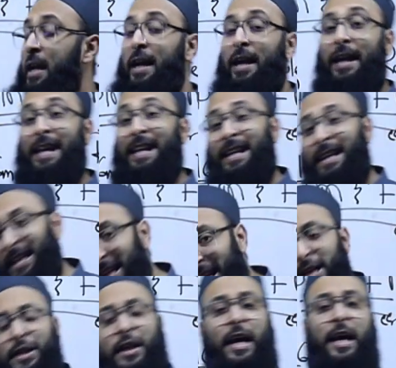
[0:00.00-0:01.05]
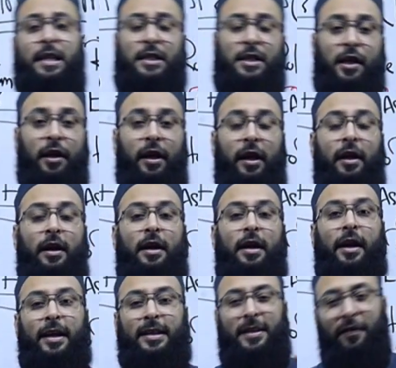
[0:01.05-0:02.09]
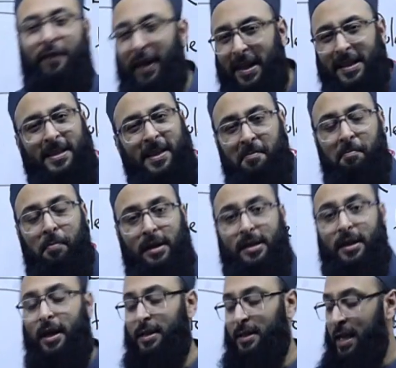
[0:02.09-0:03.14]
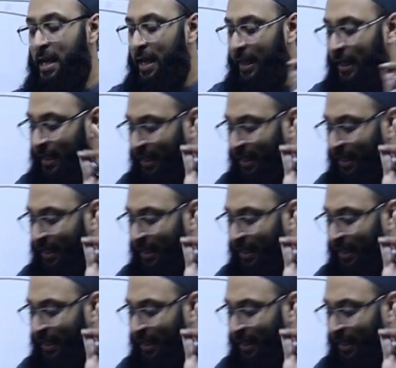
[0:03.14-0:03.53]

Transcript: In each case study, it's a very simple task. In